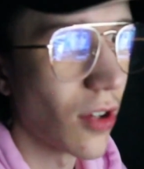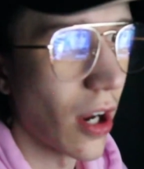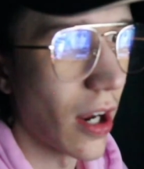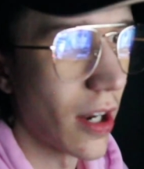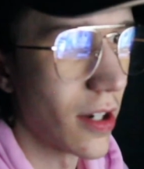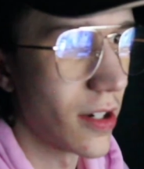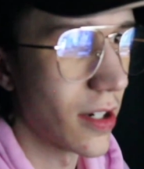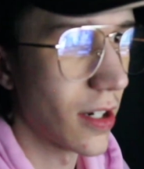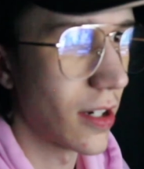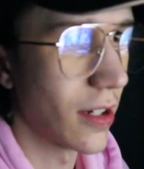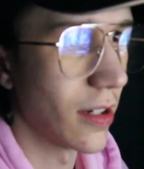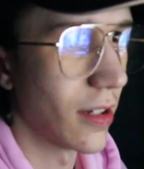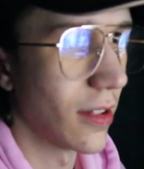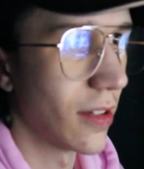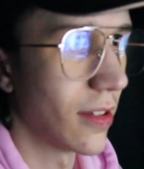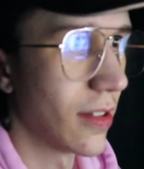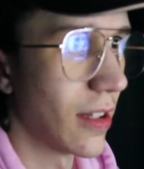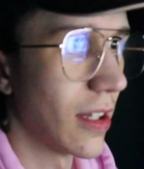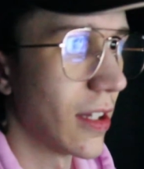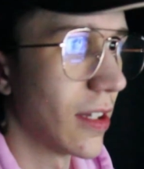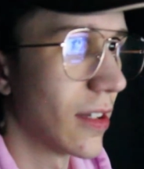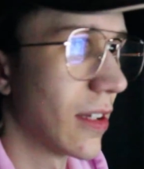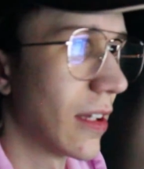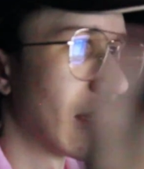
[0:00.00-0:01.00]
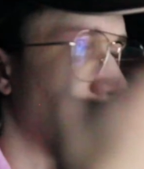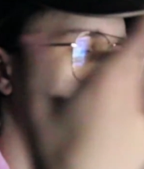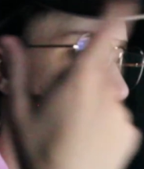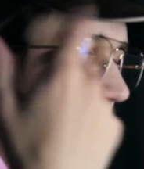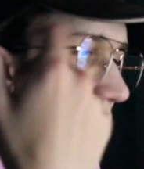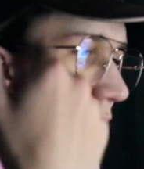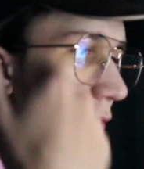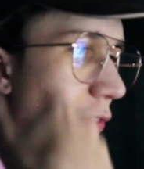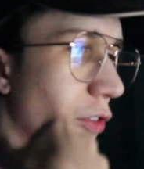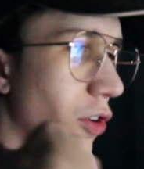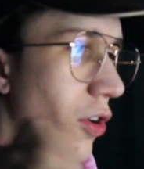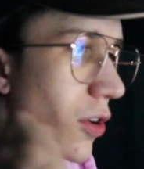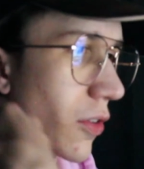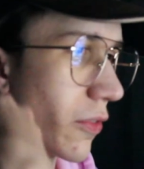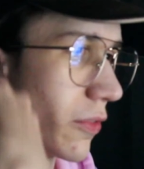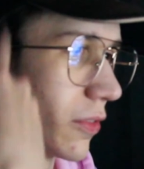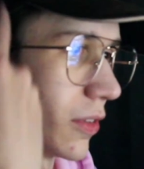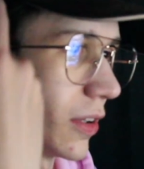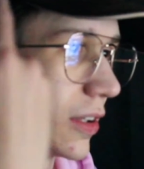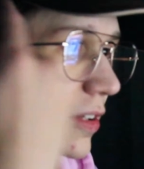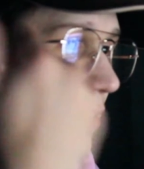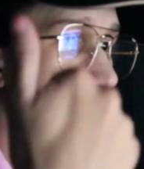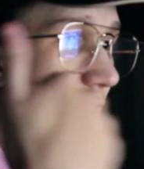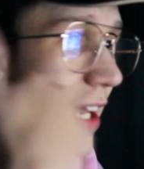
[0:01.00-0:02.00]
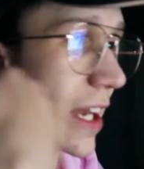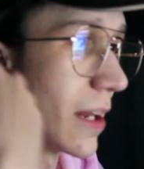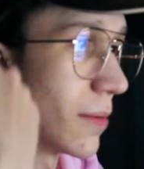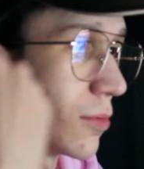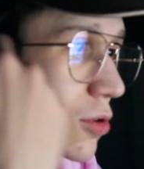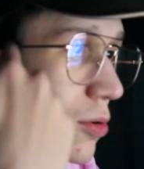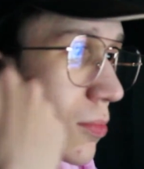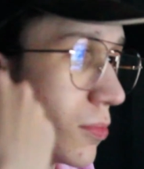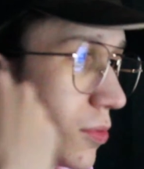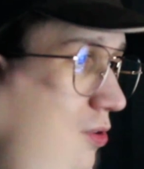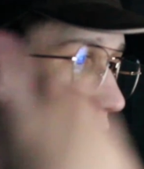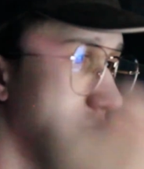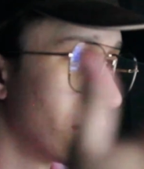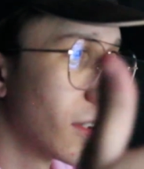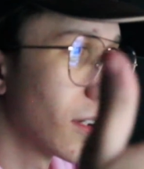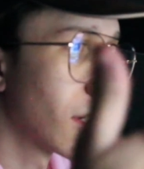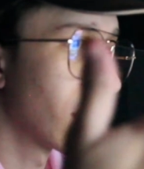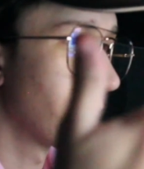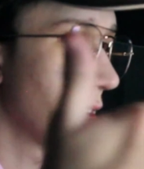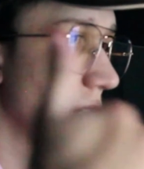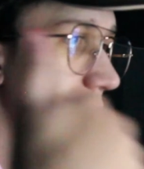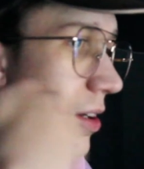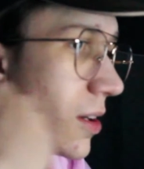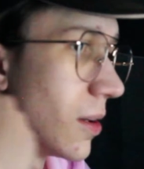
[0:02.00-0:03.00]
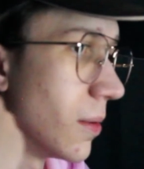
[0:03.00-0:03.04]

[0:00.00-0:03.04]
tragic in a sense that like they're never going to release any more music.